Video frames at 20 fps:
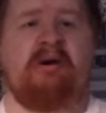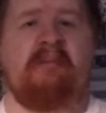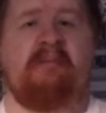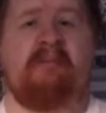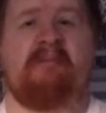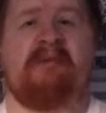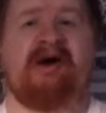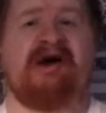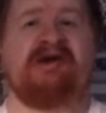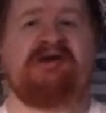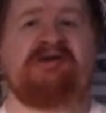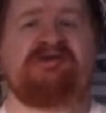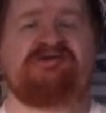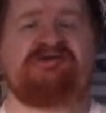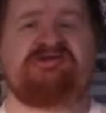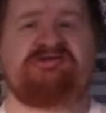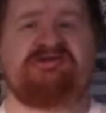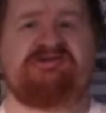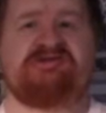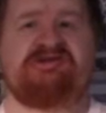My
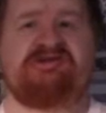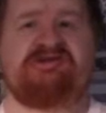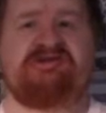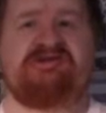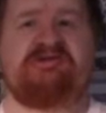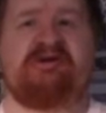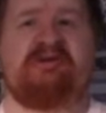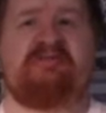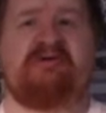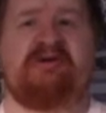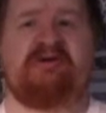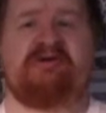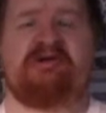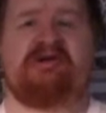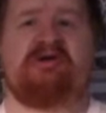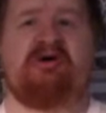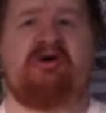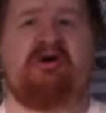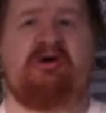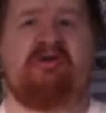sincere
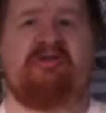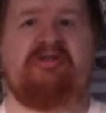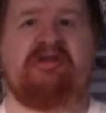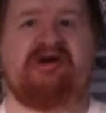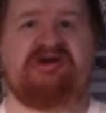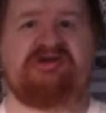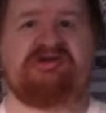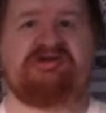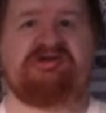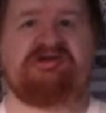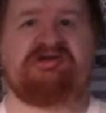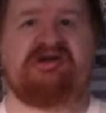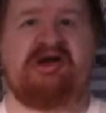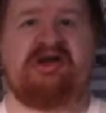opinion on this,